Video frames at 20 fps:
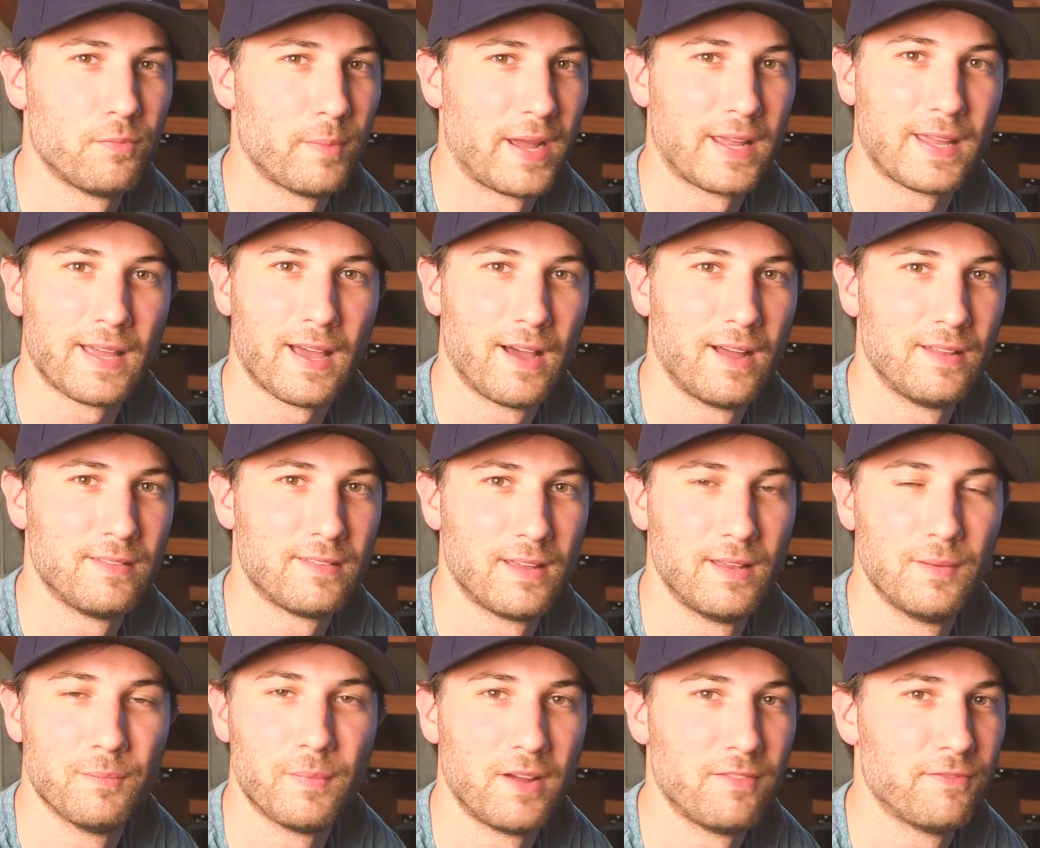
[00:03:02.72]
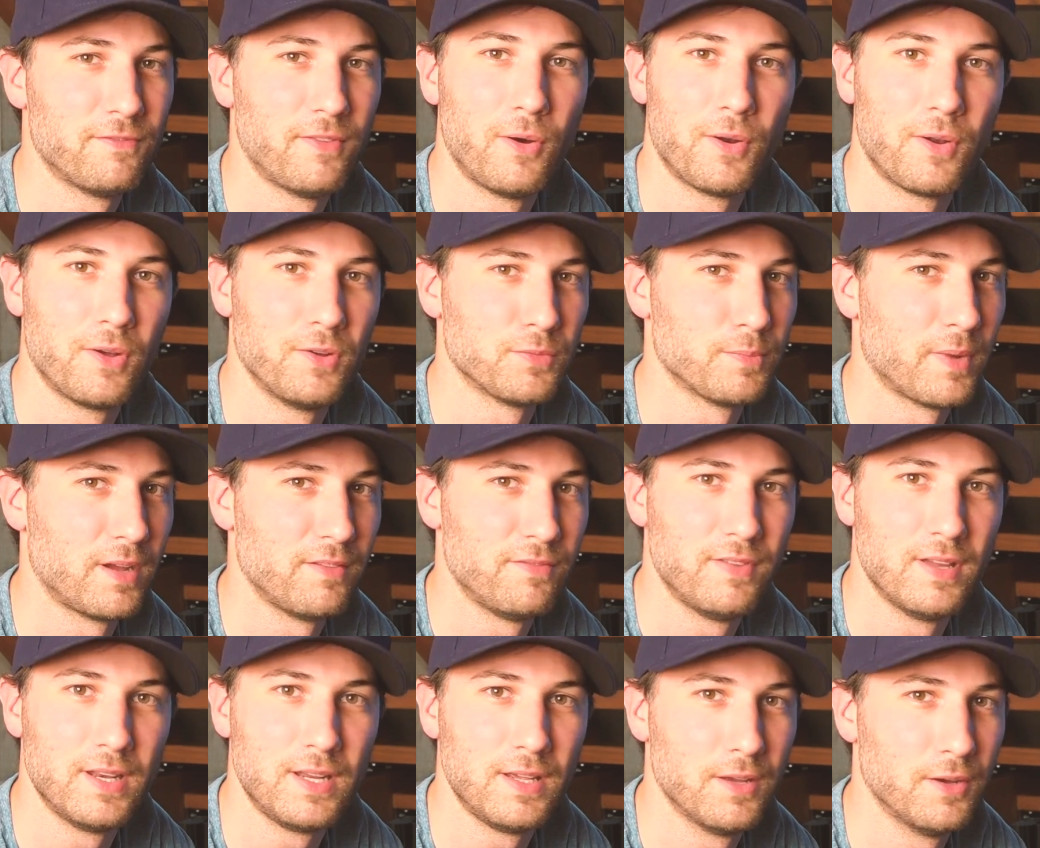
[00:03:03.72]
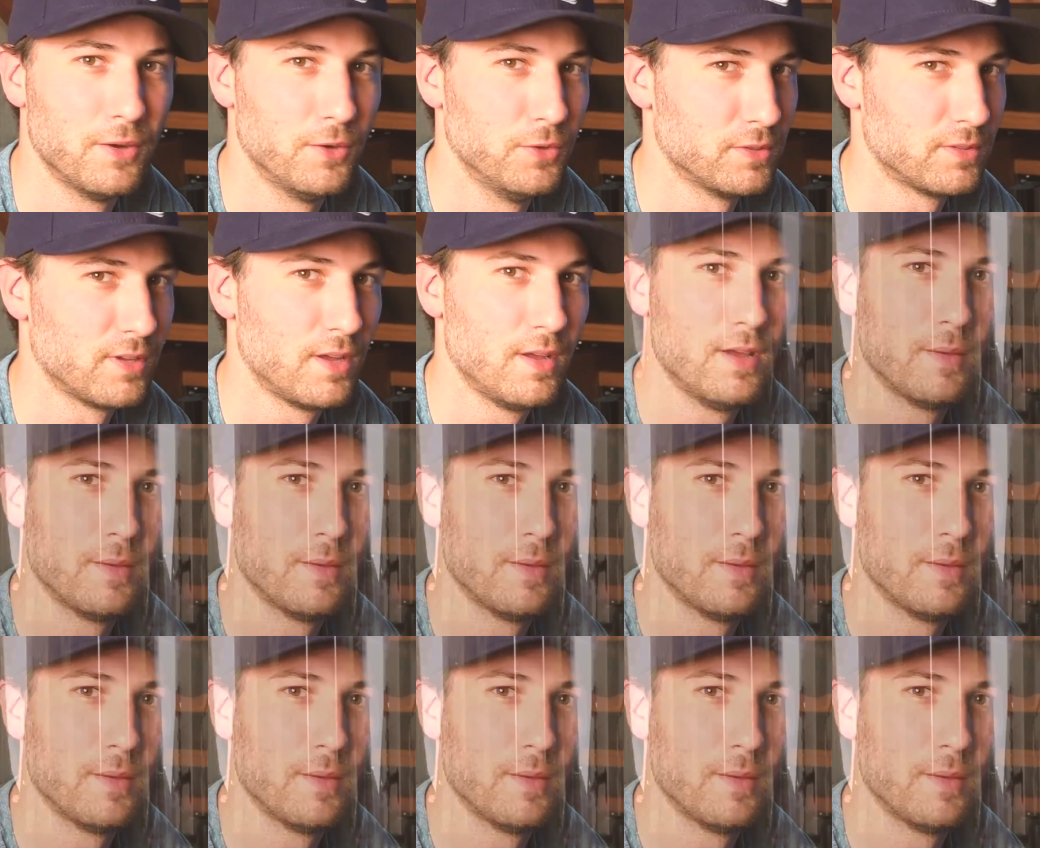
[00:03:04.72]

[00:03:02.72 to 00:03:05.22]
of my content, my photos, my videos,